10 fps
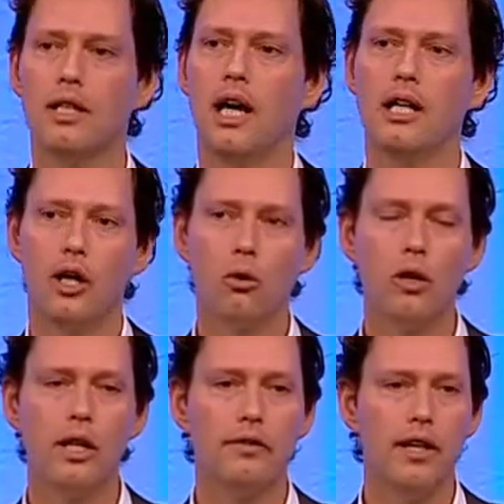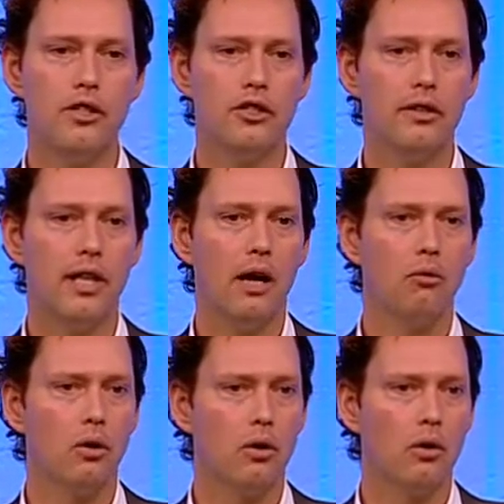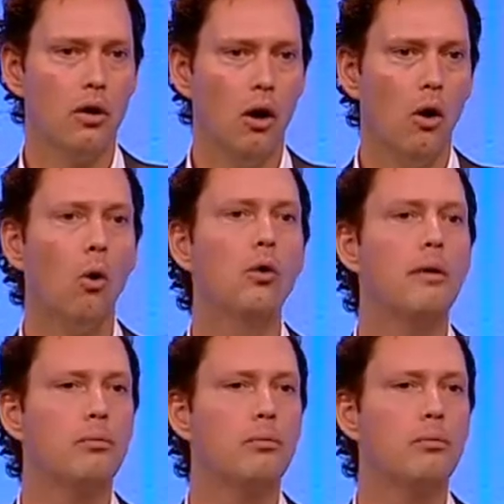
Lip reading: allowing organizations that were only